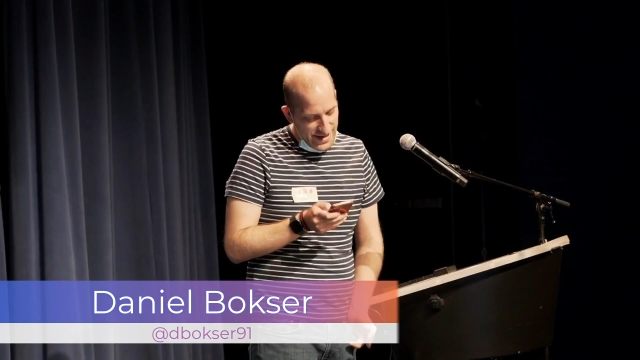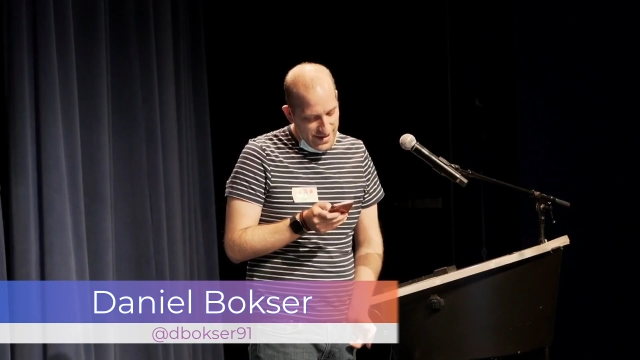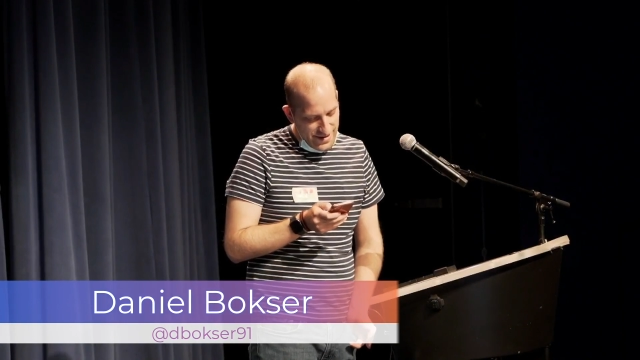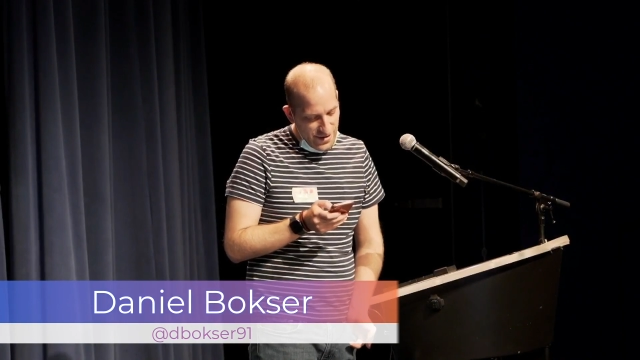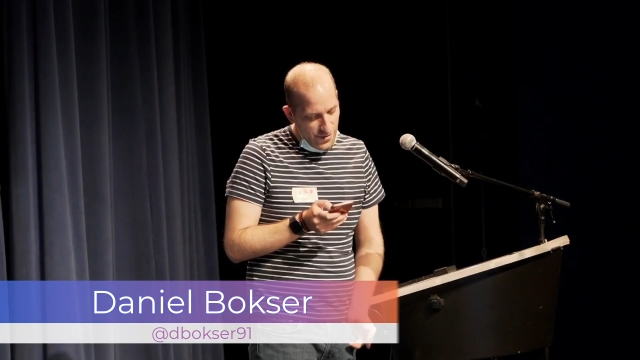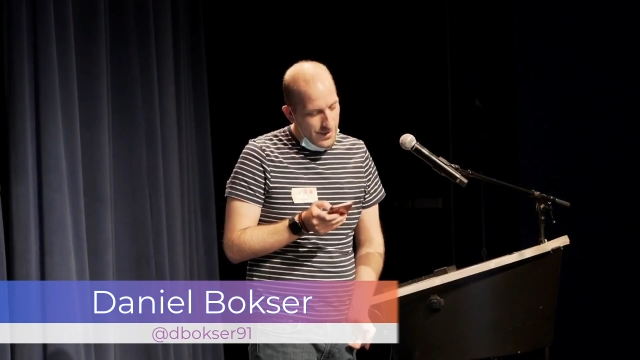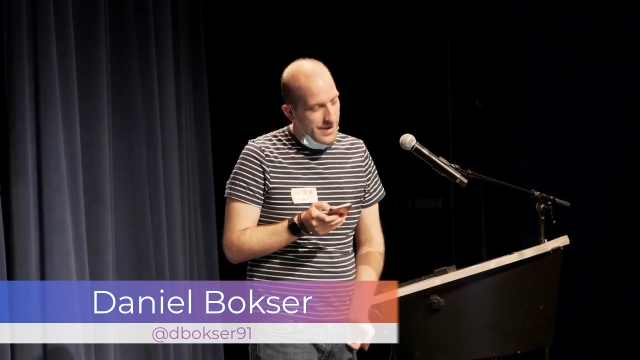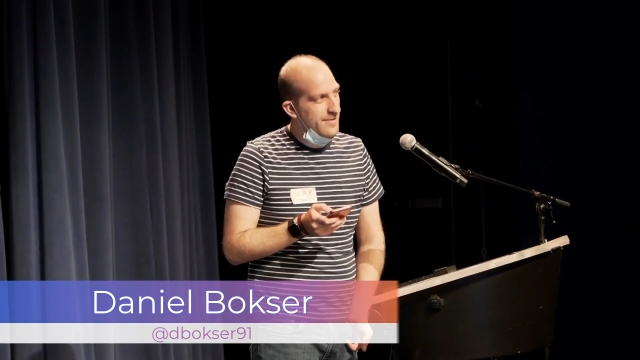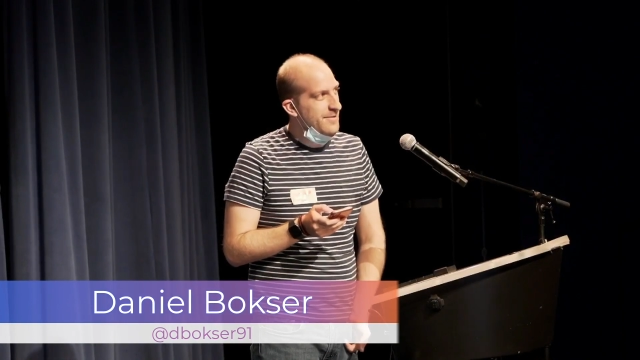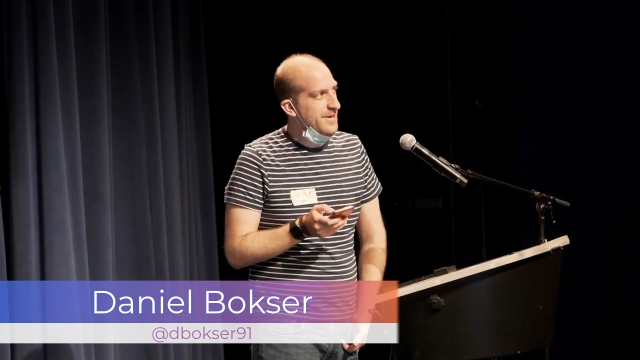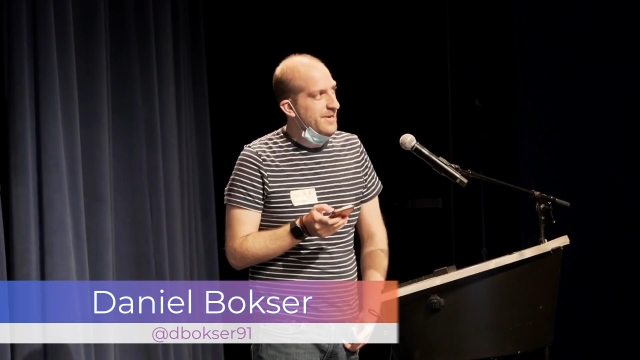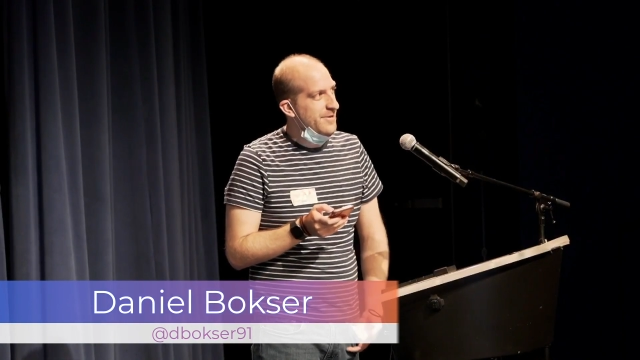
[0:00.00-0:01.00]
nowhere
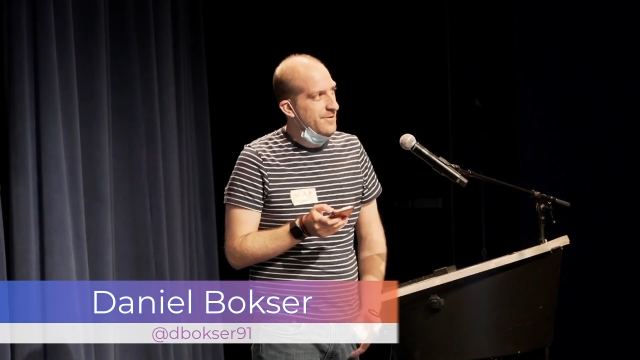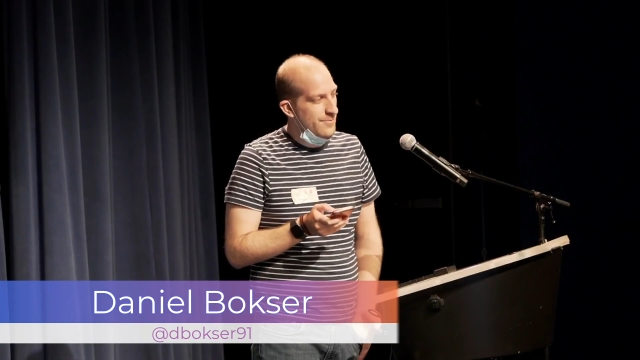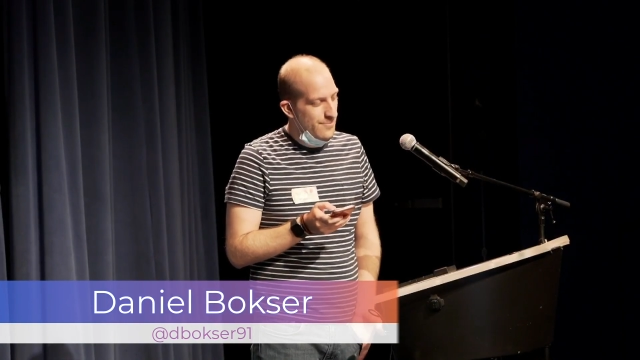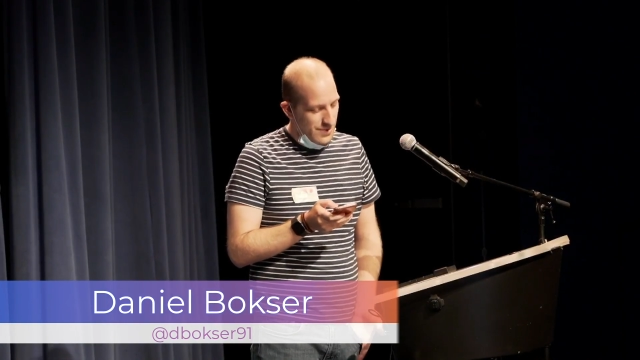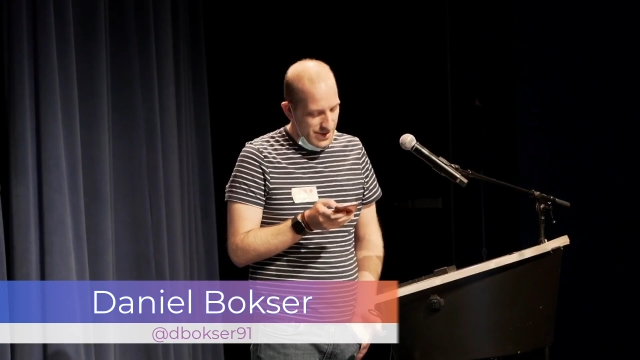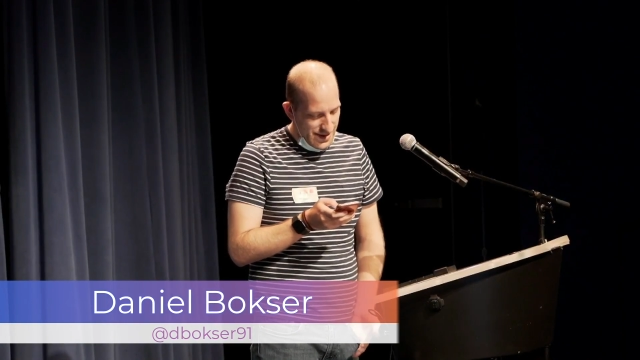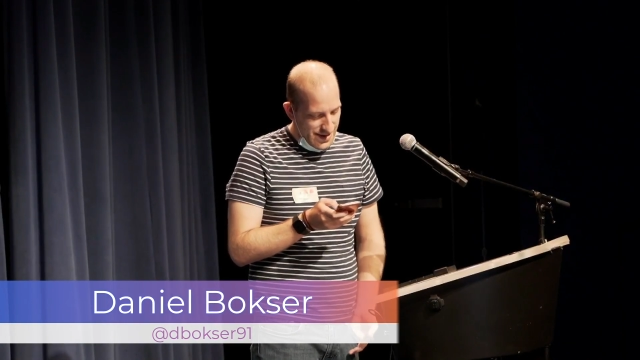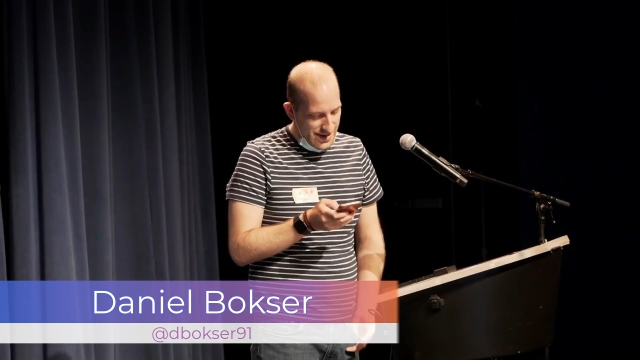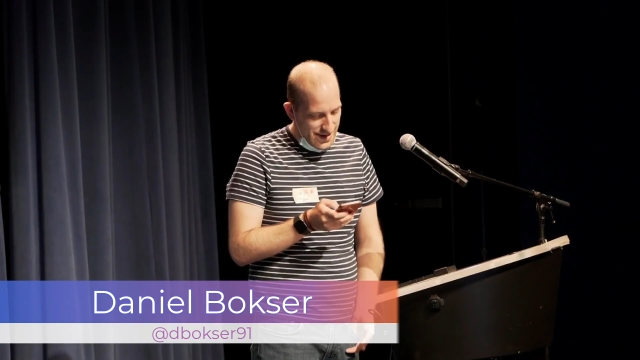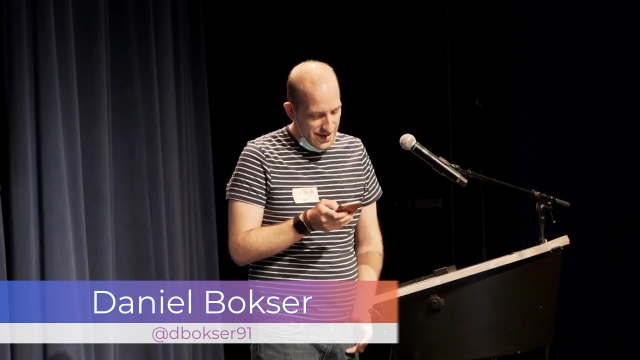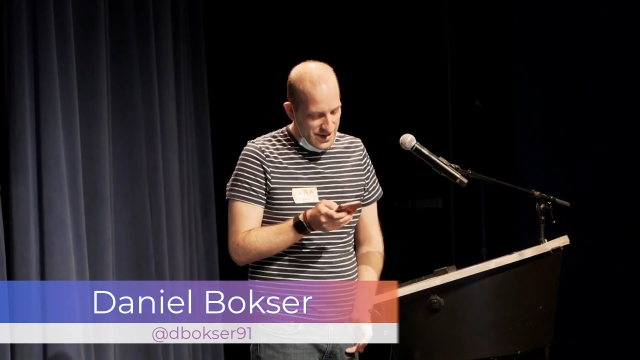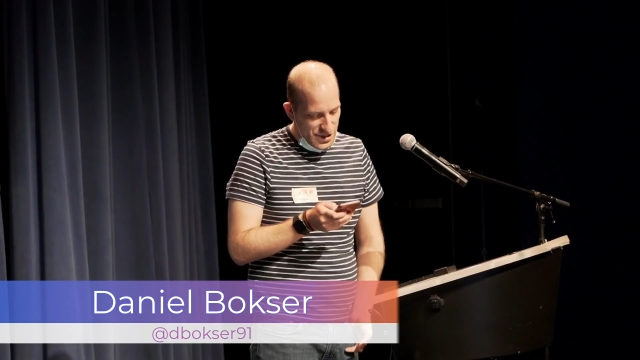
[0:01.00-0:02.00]
near what
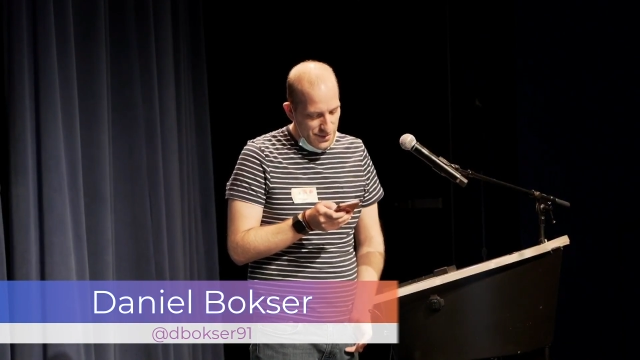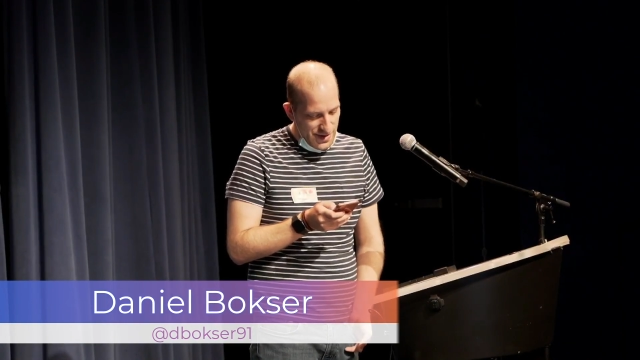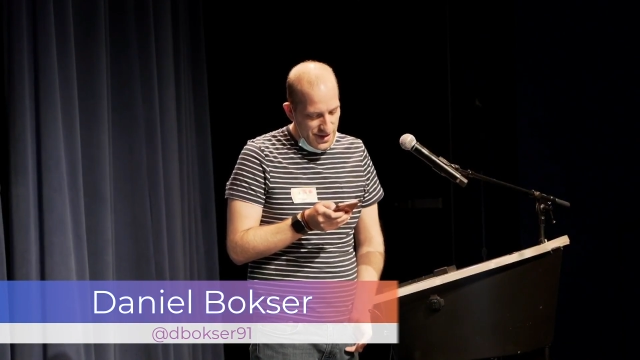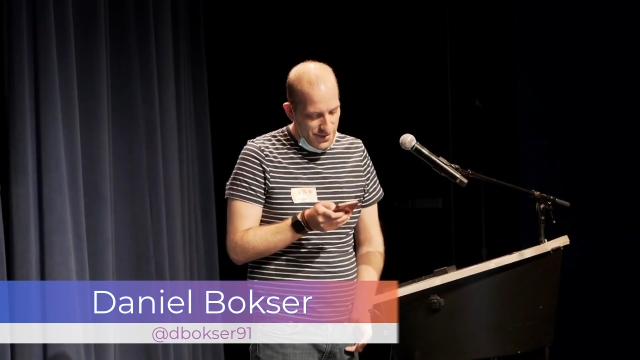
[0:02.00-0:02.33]
a GPU